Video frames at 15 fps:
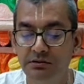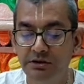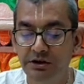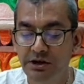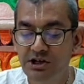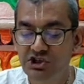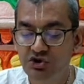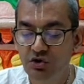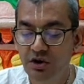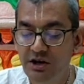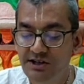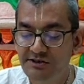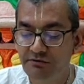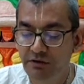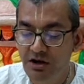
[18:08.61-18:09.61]
The ratio
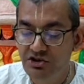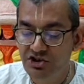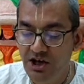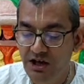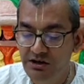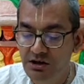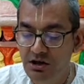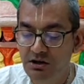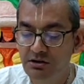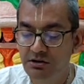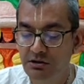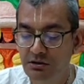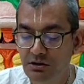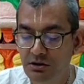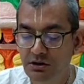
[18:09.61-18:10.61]
is 1
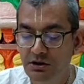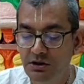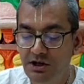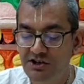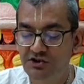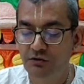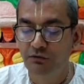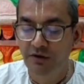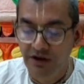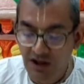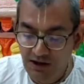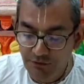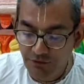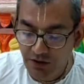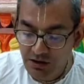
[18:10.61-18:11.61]
chariot is to 1
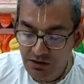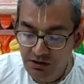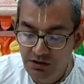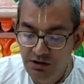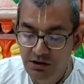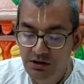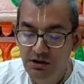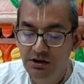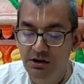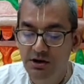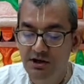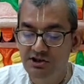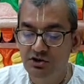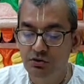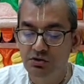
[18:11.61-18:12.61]
elephant,
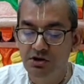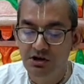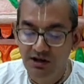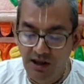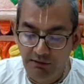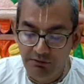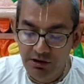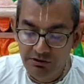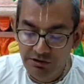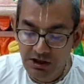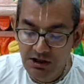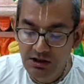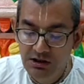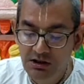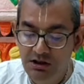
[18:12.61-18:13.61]
is to 3
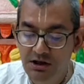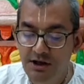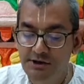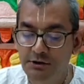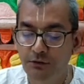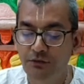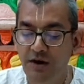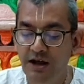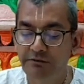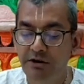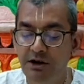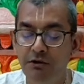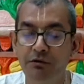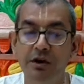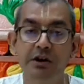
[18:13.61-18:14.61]
cavalry, is to 5
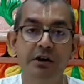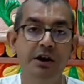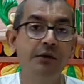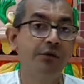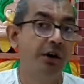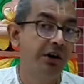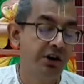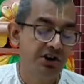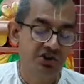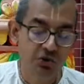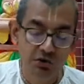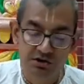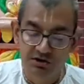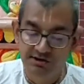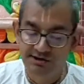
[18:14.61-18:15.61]
infantry
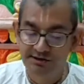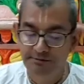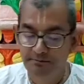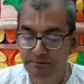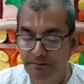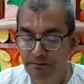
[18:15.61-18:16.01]
soldiers.